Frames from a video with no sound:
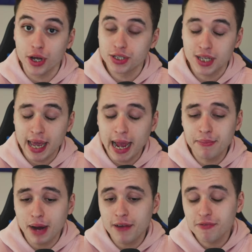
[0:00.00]
us the
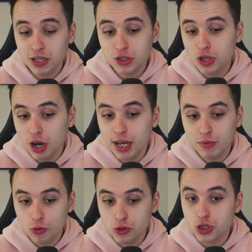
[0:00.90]
game, I think Sterling
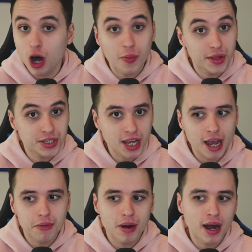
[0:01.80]
will start this
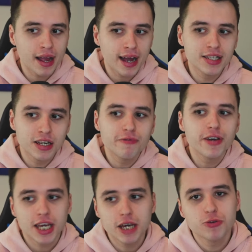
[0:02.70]
game. I did
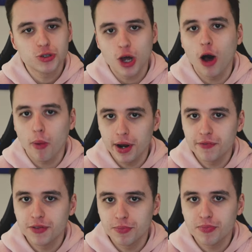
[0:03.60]
think he would start one
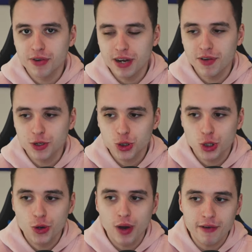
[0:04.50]
of the previous
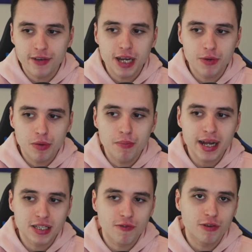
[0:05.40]
two. I think it would have been
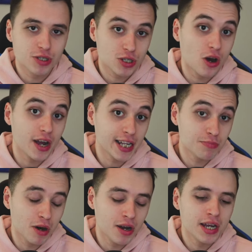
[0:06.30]
better for him to start against
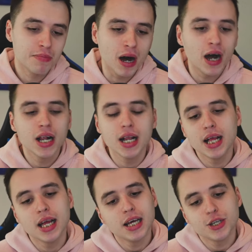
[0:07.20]
Burnley. But
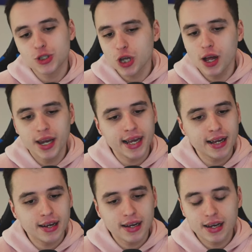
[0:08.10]
Sterling,